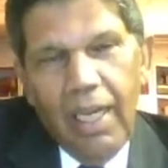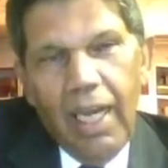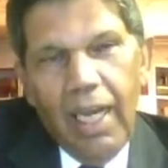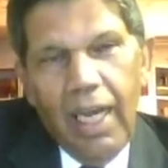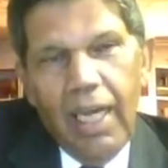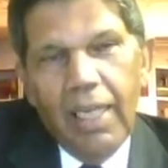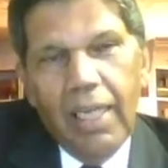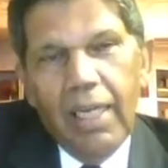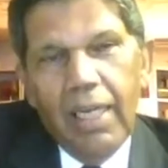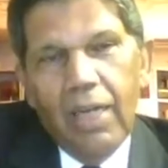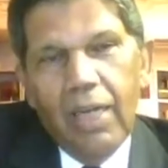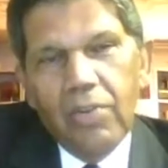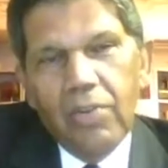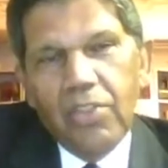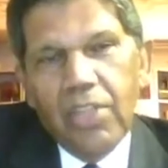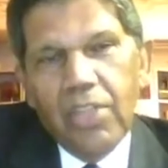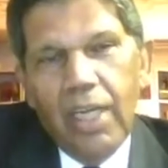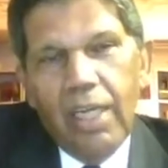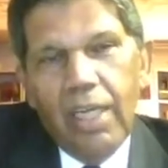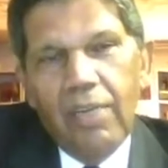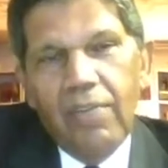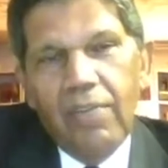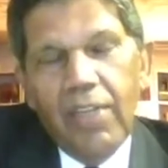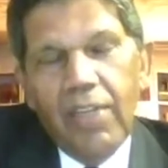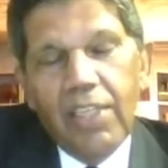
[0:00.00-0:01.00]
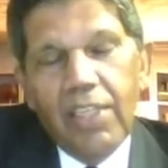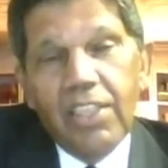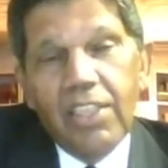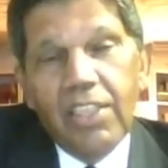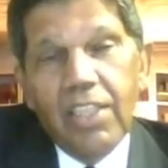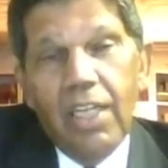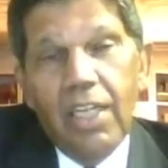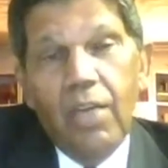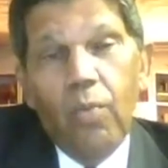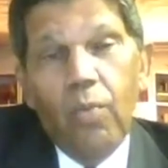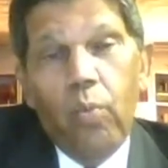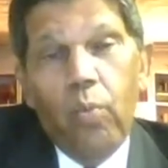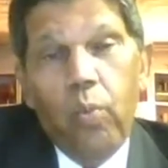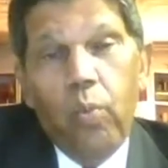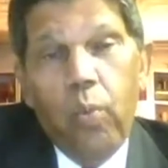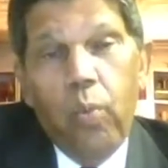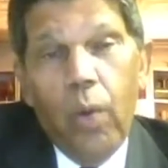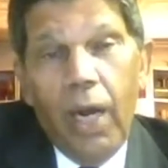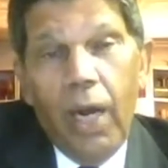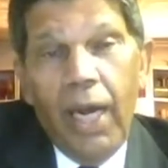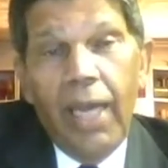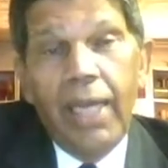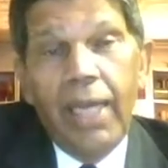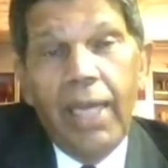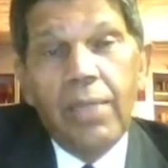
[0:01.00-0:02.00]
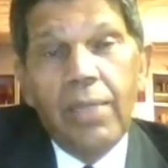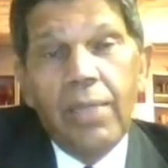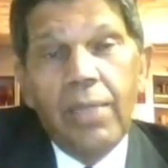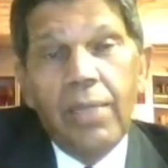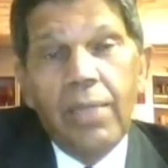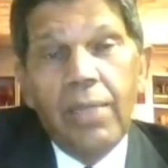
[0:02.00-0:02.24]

And outside of that is a wide,